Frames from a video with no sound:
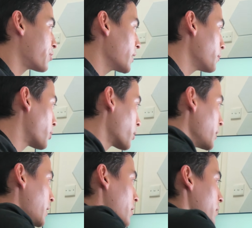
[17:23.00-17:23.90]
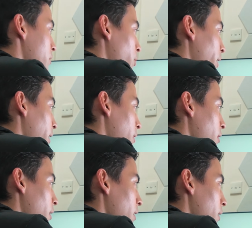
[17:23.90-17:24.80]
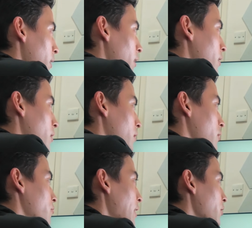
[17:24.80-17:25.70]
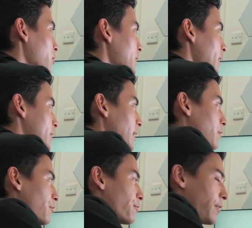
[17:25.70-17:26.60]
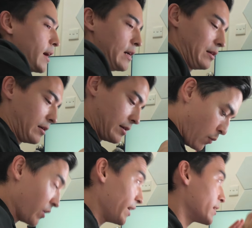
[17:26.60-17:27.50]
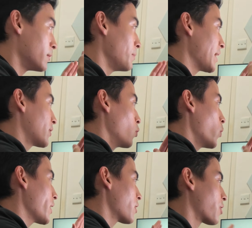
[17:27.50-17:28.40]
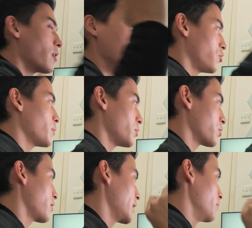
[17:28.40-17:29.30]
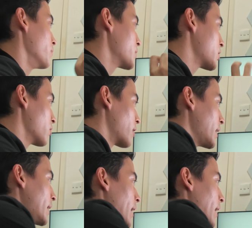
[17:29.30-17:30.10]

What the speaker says: really important here is we're in the render DX11 file and we need to make the width triple screen. So right